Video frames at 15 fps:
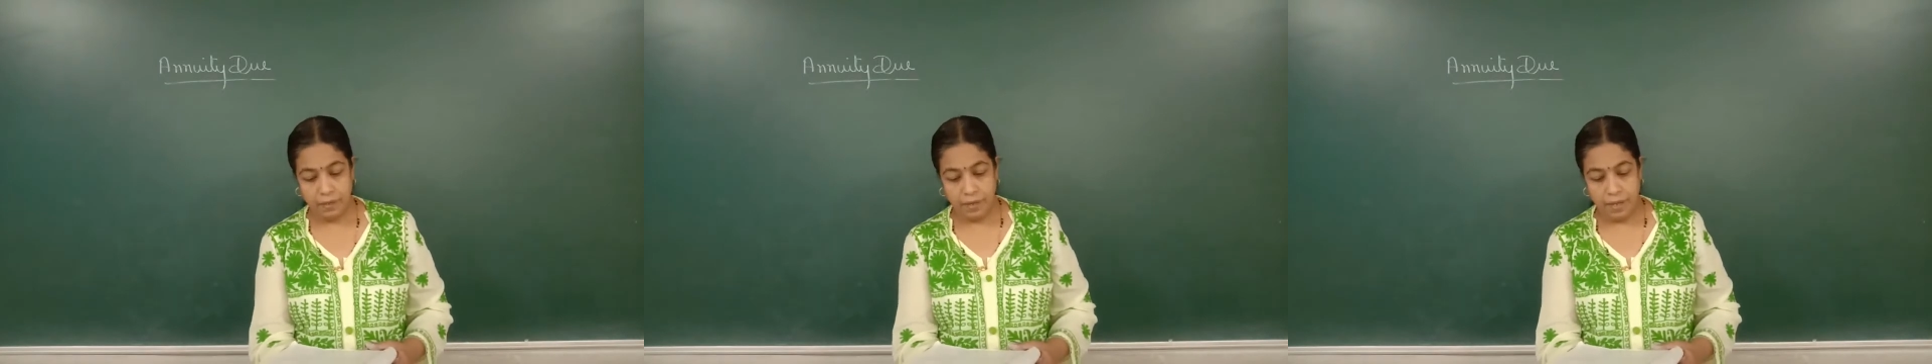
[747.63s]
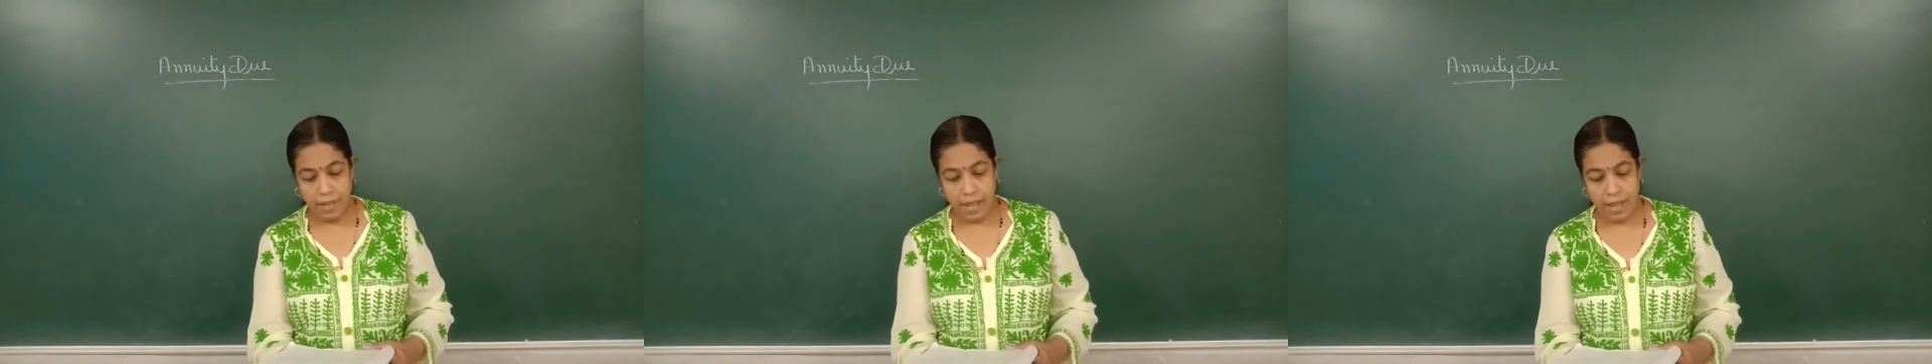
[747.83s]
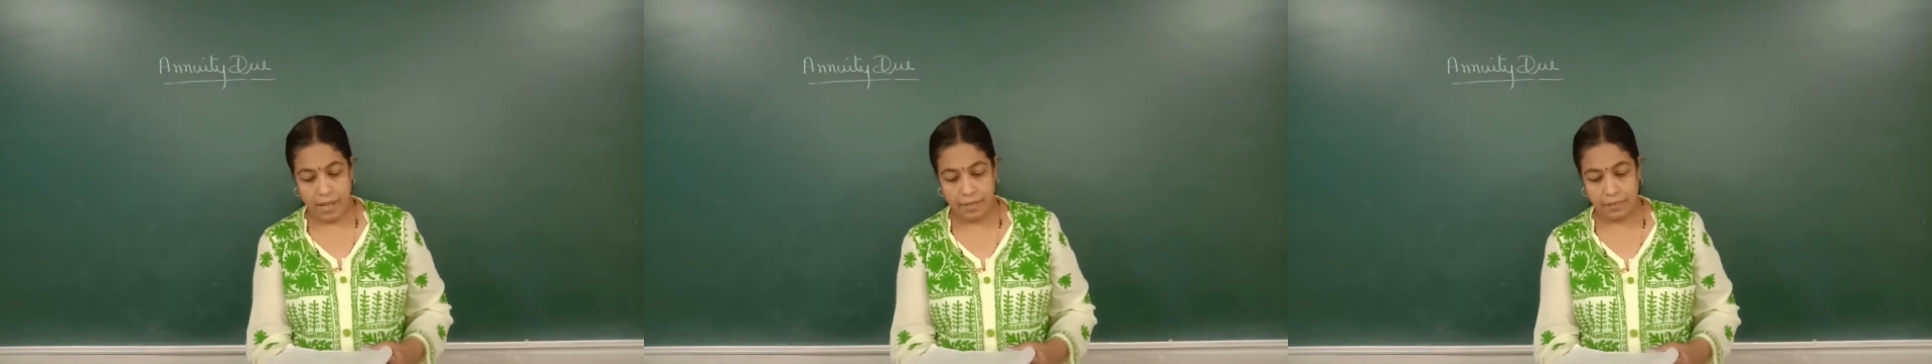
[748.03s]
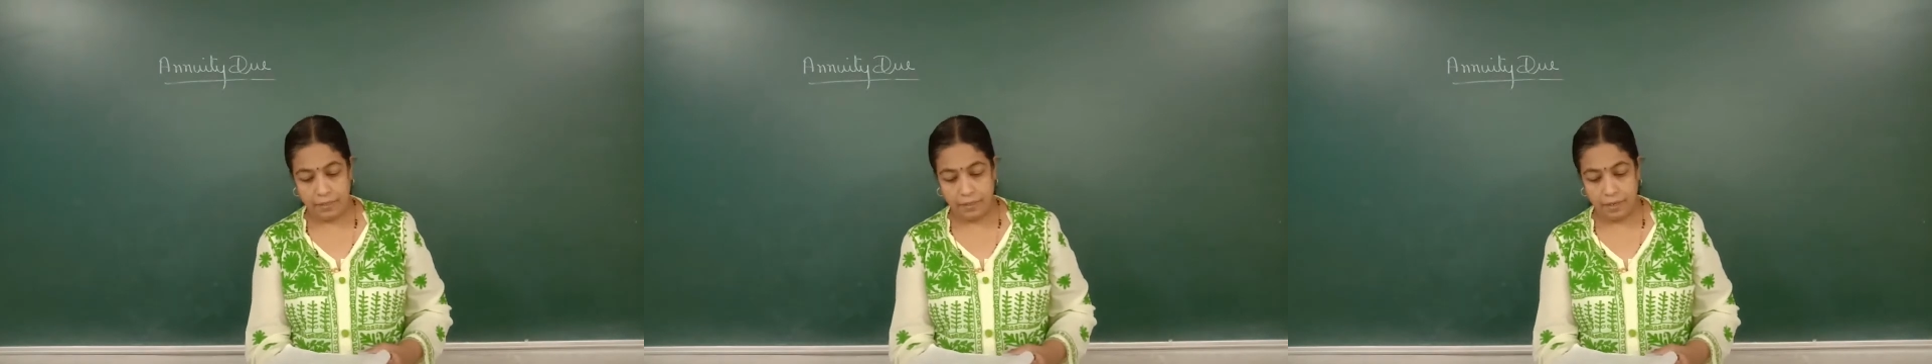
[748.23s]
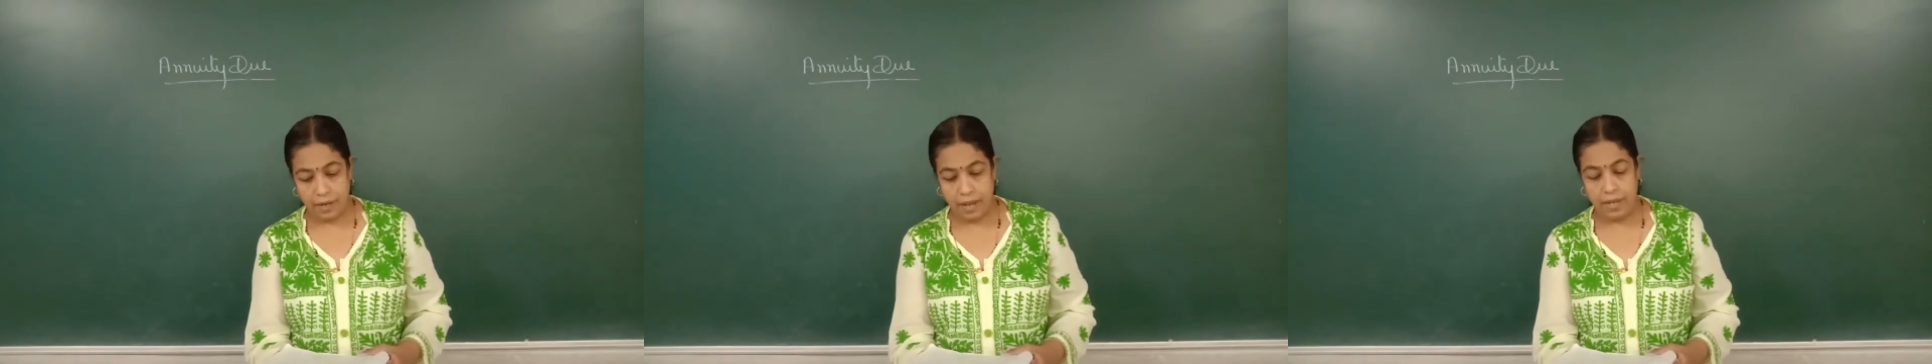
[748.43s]

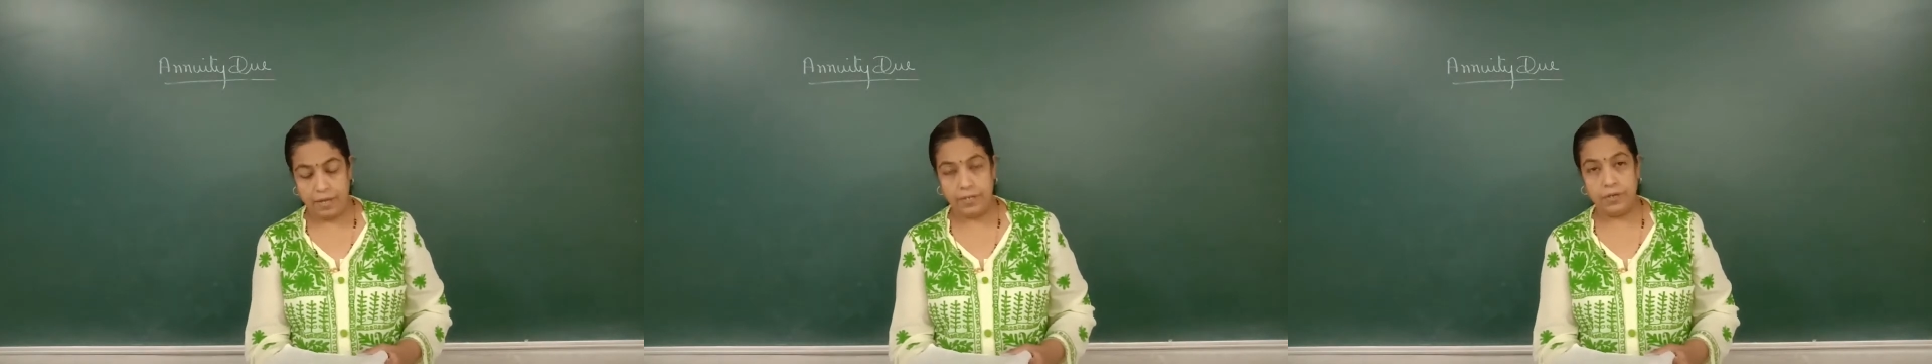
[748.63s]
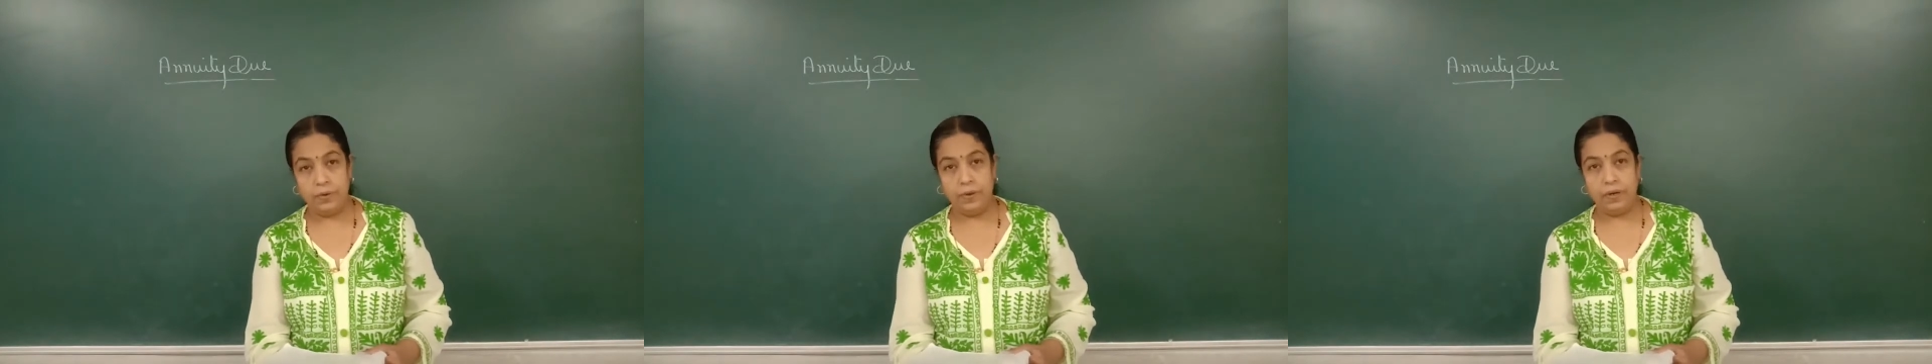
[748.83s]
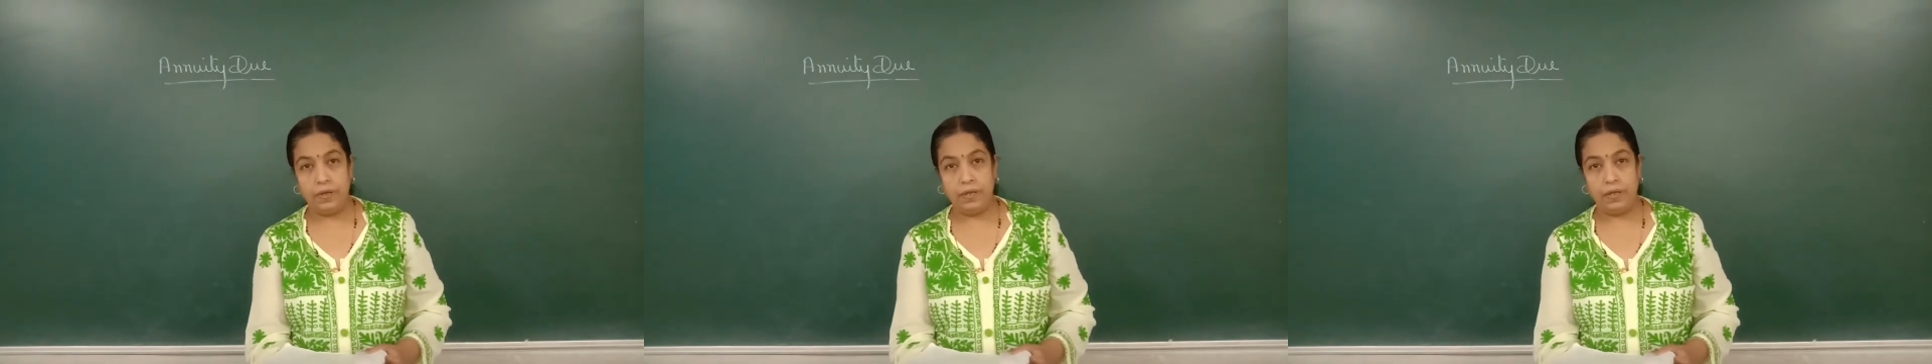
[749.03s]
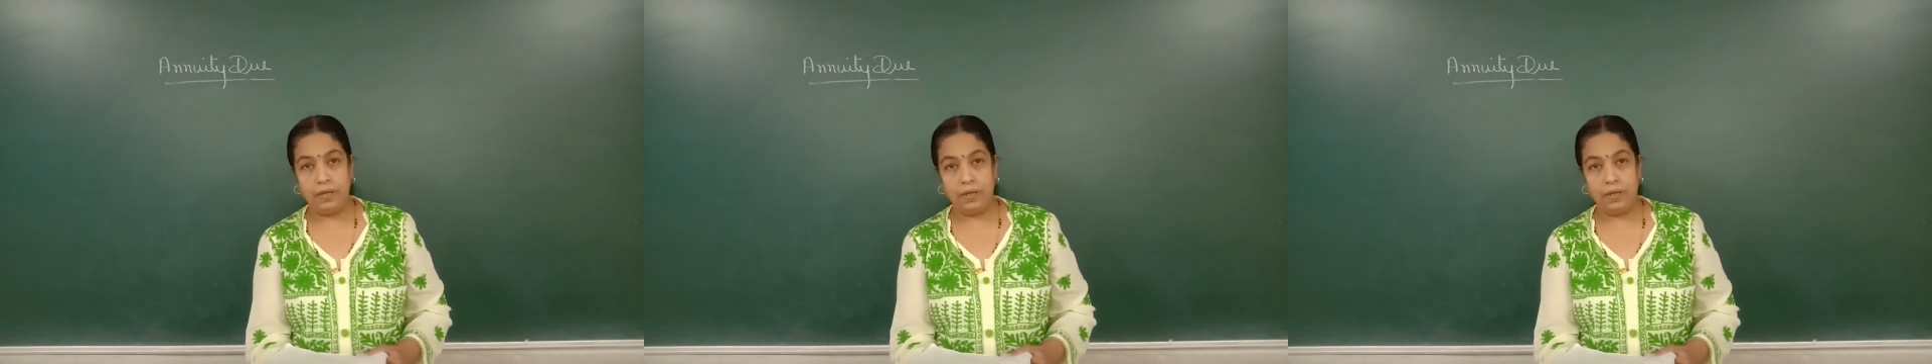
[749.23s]
An annuity